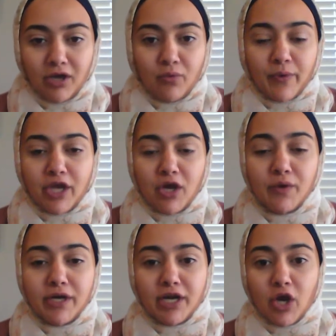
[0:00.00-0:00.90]
We code
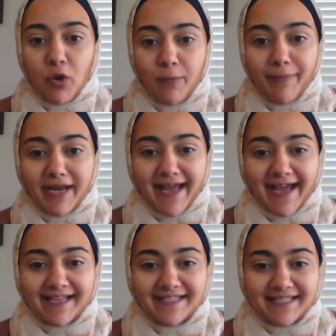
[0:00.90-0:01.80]
an open
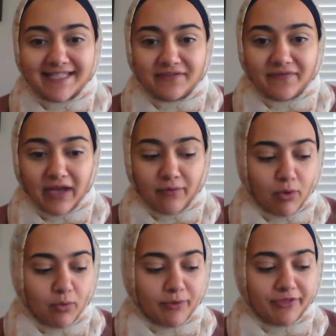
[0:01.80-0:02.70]
accented
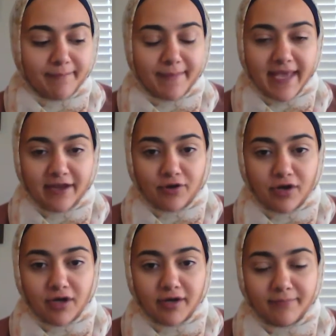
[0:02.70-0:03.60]
vowel with a macron